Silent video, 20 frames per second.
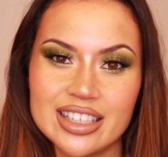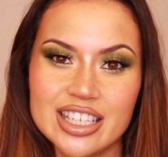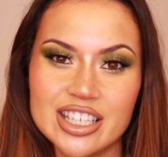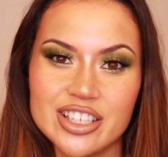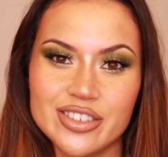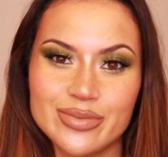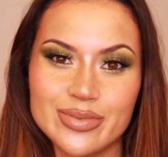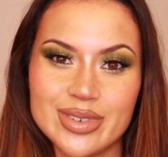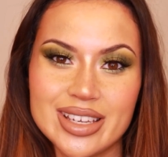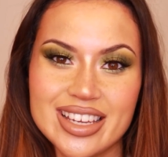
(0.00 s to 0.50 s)

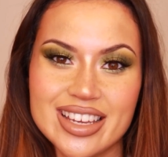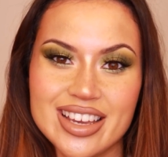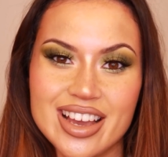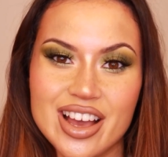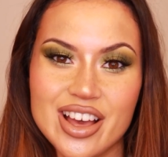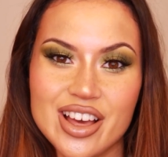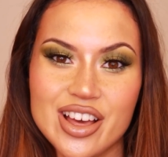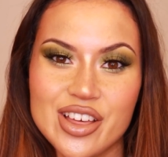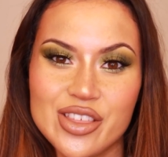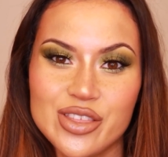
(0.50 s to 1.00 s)
Leave me
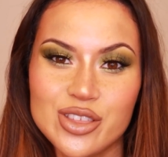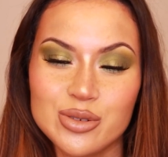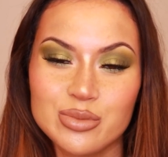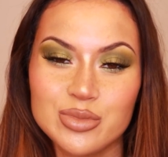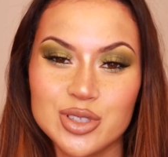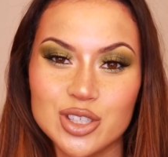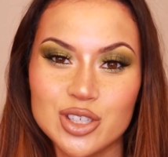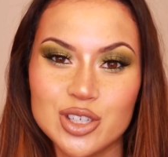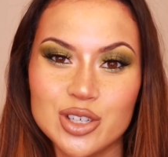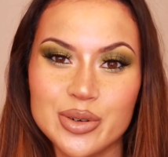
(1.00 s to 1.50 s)
a
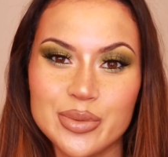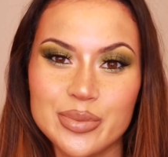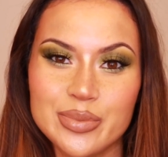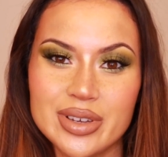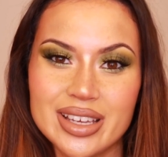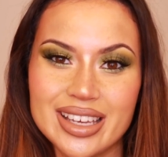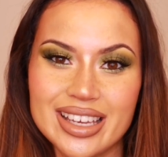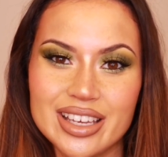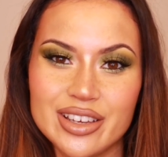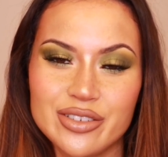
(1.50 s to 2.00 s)
thumbs up
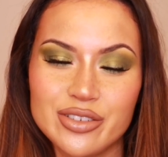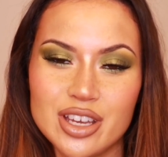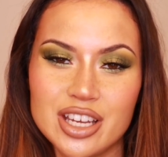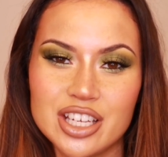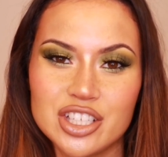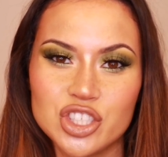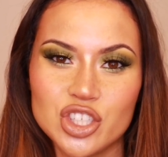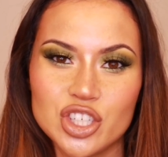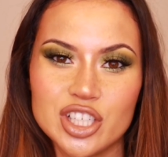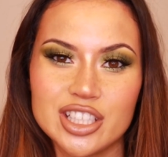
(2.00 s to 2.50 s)
if you
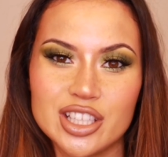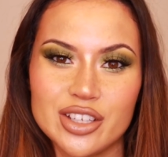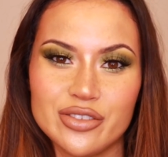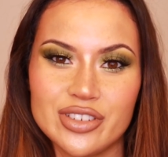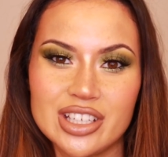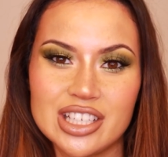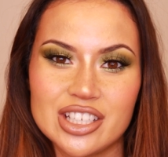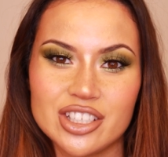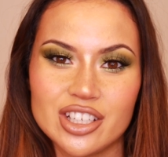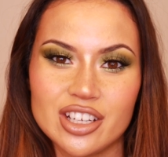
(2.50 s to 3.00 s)
enjoyed the
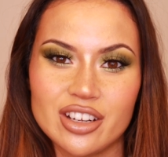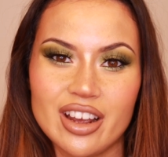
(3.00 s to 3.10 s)
video,